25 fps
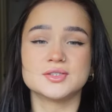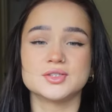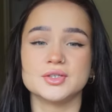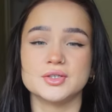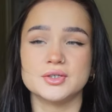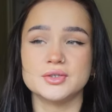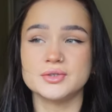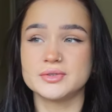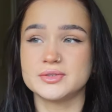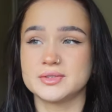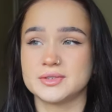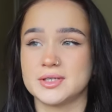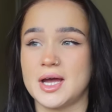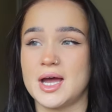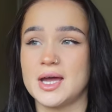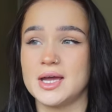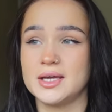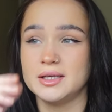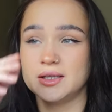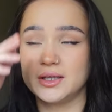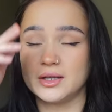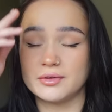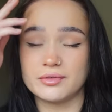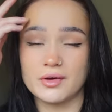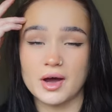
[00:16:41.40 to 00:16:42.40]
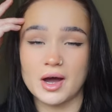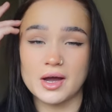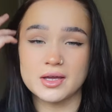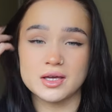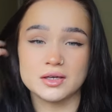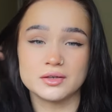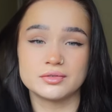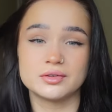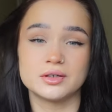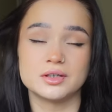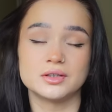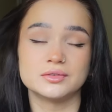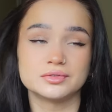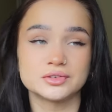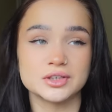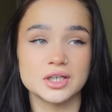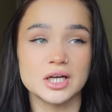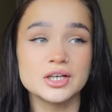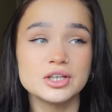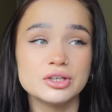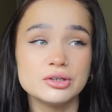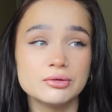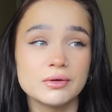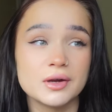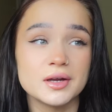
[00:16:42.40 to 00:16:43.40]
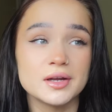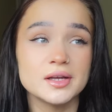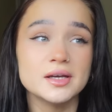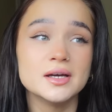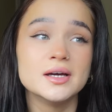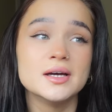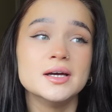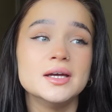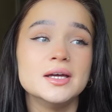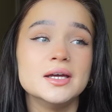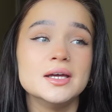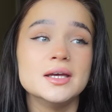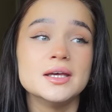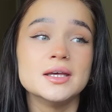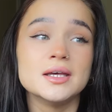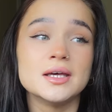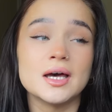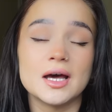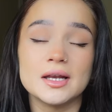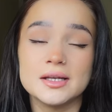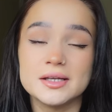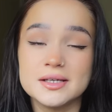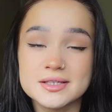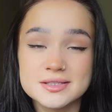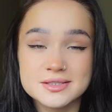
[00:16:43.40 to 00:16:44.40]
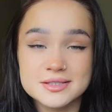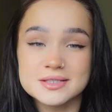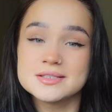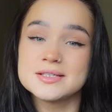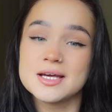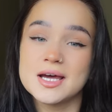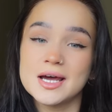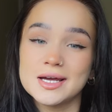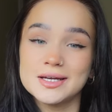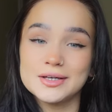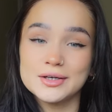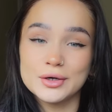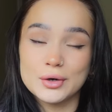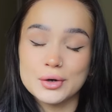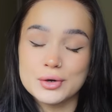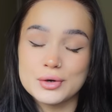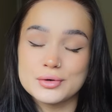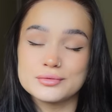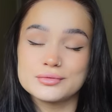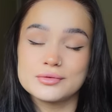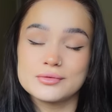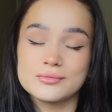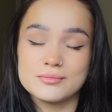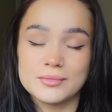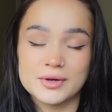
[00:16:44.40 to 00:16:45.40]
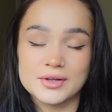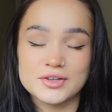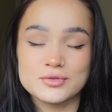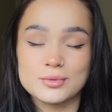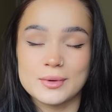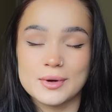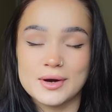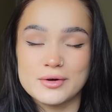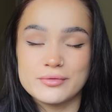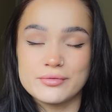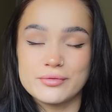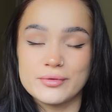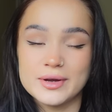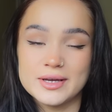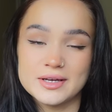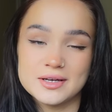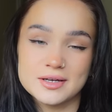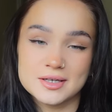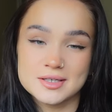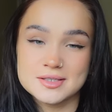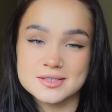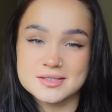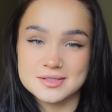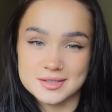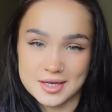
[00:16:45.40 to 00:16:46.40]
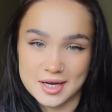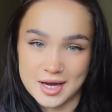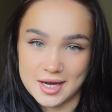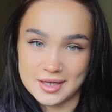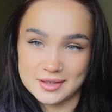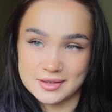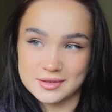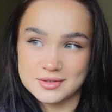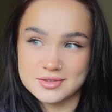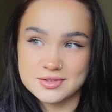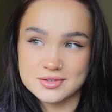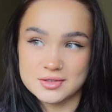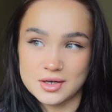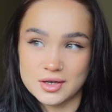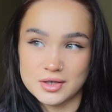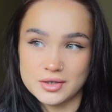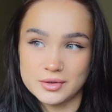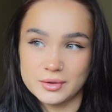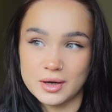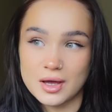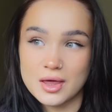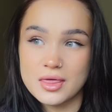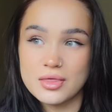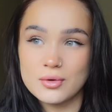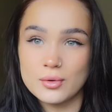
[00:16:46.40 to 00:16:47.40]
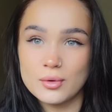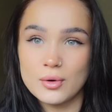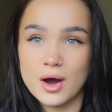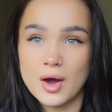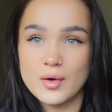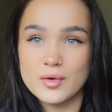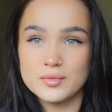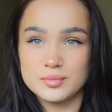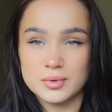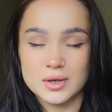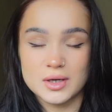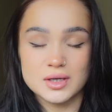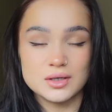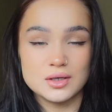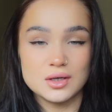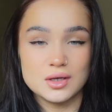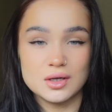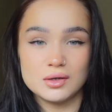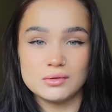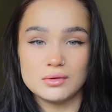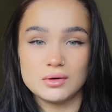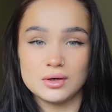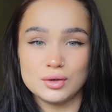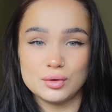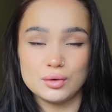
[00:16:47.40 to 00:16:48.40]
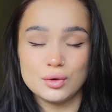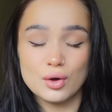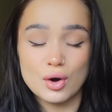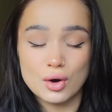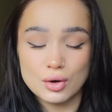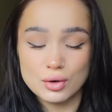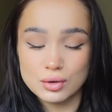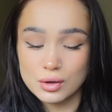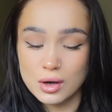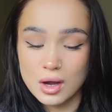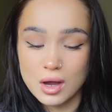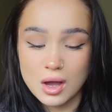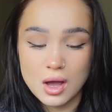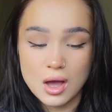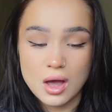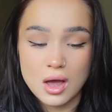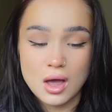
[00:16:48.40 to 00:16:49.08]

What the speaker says: Tuesday, the 30th of January, and it is the day of my 12-week scan. So I thought I'd bring you along.